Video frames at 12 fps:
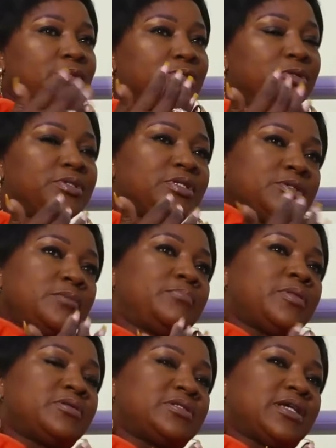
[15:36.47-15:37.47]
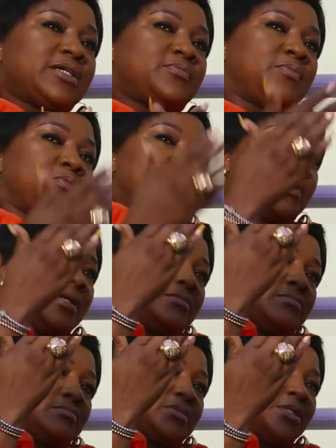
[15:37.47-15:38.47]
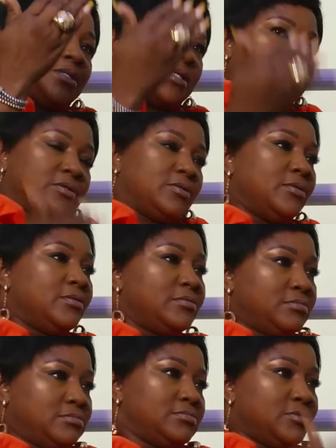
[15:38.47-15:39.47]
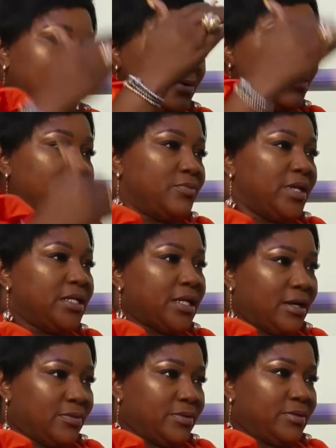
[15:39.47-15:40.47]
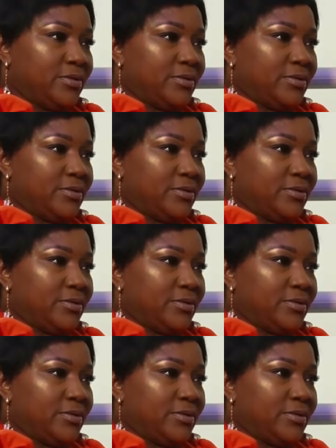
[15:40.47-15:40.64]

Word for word: So you see some plus size people wear t-shirts all, all the way down